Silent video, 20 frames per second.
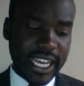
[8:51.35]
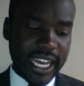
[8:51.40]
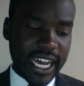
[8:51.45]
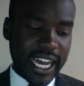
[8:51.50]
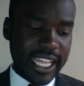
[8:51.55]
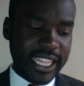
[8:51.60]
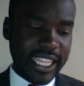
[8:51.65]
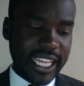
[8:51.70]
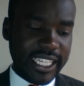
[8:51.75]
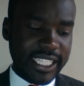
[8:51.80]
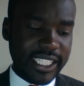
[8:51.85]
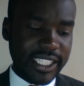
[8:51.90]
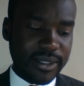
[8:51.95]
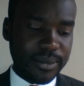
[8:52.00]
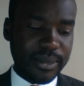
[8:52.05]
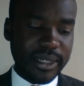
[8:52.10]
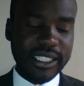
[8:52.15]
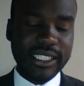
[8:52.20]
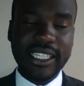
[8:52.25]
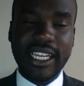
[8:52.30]
and that is
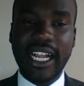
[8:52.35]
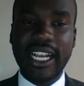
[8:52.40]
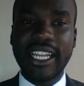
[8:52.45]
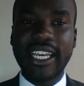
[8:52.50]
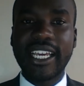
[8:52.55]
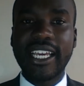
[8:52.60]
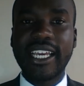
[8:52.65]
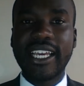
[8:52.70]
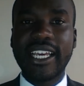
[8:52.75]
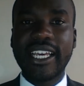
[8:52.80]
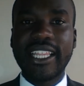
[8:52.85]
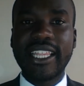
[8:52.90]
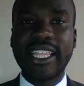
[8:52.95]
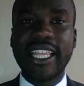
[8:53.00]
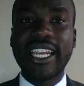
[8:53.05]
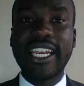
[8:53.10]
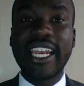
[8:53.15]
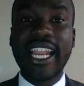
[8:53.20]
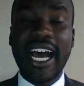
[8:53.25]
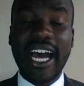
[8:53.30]
basically the
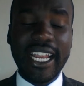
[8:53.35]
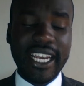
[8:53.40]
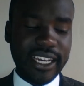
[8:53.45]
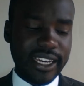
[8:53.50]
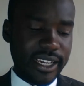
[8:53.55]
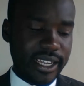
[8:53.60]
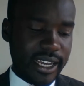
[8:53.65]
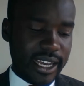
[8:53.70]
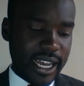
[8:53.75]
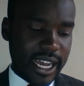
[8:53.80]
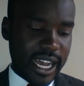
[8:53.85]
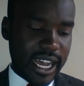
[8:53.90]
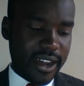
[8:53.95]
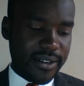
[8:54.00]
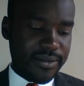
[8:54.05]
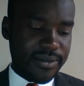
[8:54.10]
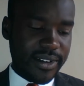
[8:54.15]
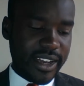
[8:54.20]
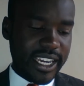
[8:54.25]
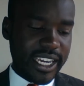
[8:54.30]

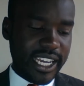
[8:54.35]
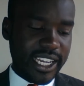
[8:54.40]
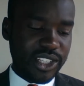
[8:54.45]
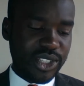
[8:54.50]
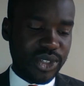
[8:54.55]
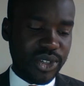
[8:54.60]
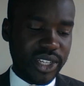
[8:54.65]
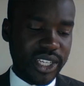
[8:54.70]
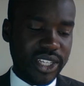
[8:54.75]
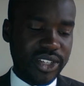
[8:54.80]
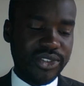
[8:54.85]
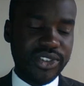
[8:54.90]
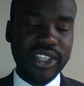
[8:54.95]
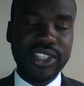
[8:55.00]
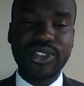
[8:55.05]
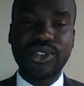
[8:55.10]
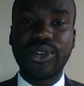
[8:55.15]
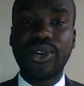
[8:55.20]
non-financial interest,